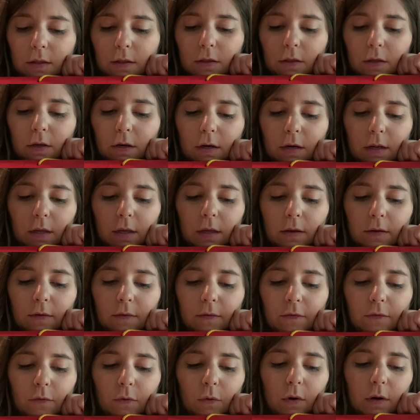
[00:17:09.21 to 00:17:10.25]
30,
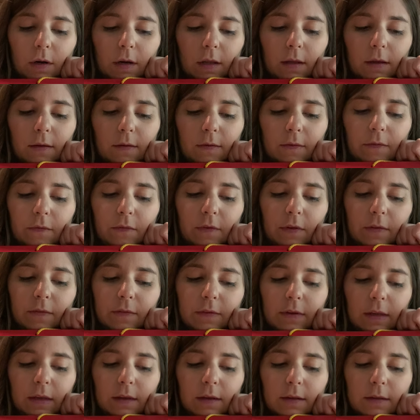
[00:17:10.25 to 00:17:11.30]
40,
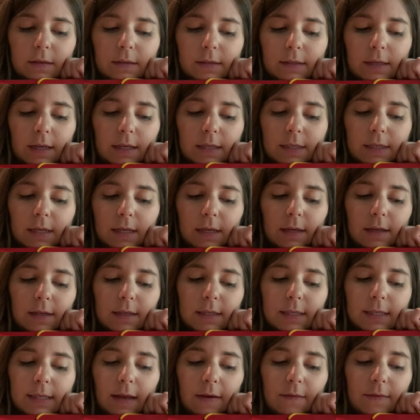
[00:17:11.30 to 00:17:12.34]
50, 60,
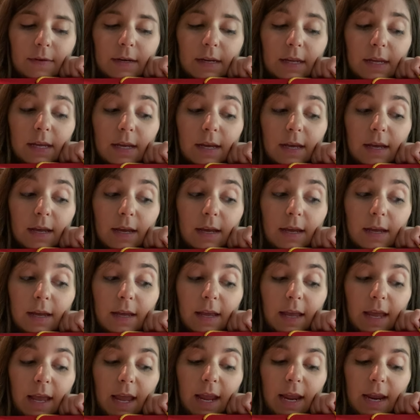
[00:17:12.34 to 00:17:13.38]
70,
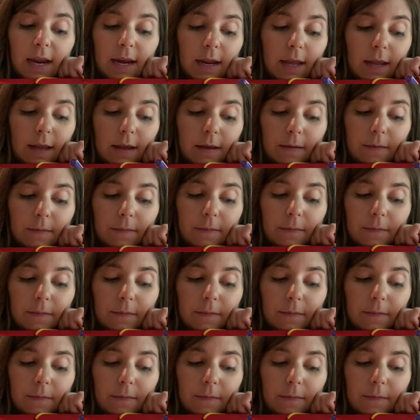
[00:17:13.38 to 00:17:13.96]
80.